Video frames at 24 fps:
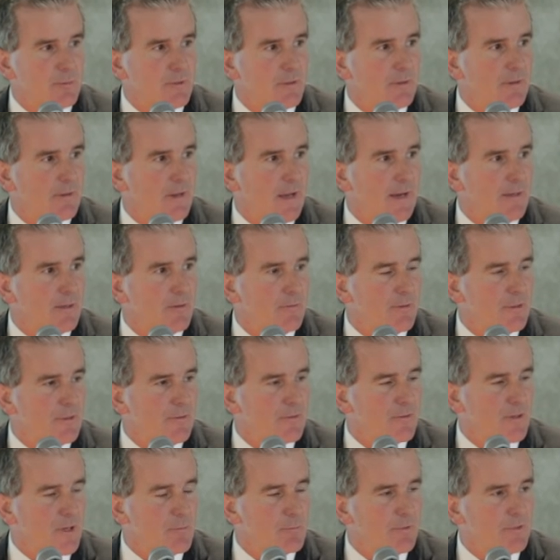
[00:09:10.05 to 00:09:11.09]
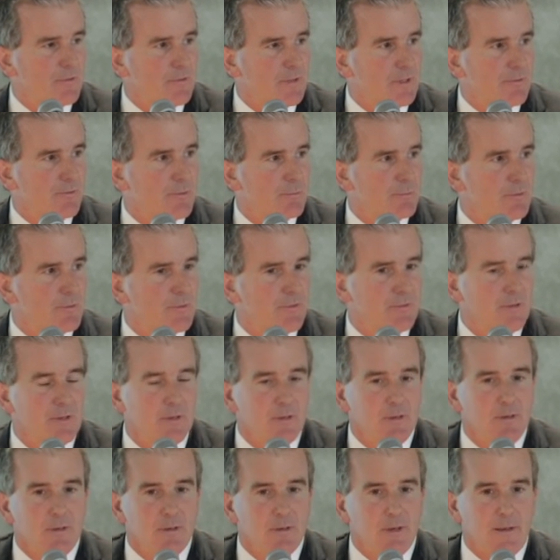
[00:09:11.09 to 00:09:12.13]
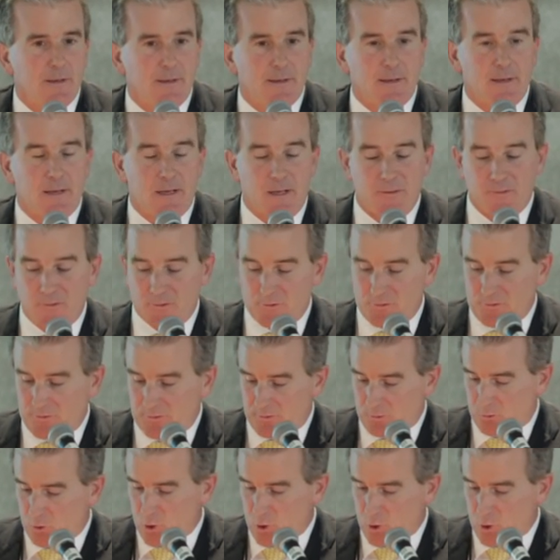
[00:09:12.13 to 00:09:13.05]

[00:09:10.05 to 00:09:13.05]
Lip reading: to me on any of these topics afterwards. And then lastly, just our